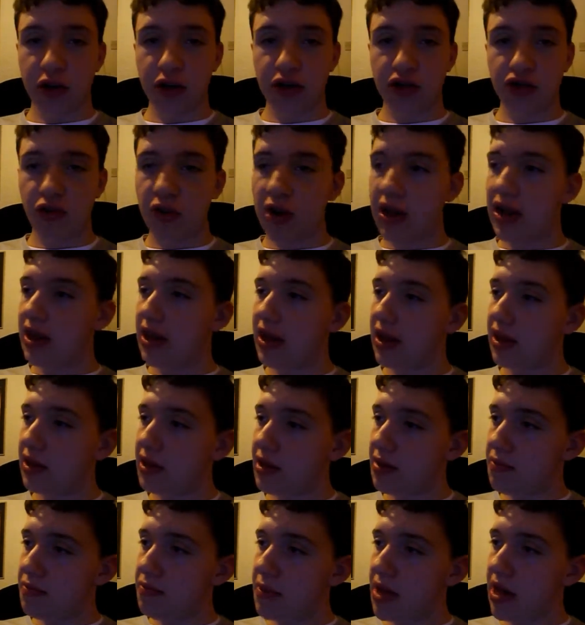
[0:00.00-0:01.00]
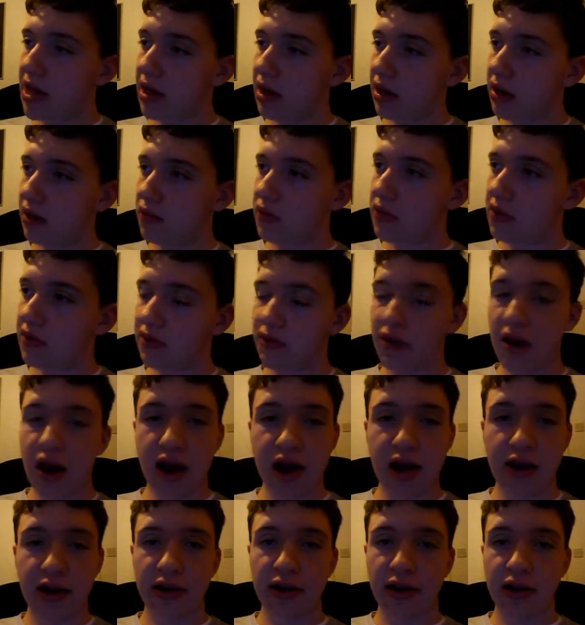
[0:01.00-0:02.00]
tree, in the middle of this
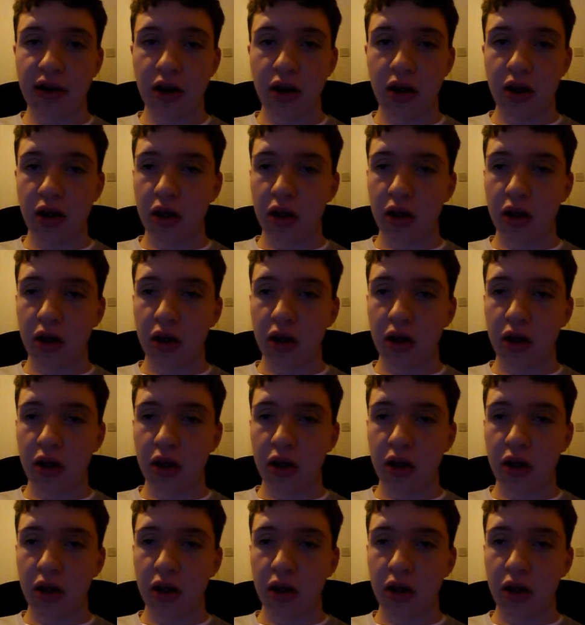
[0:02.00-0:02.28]
garden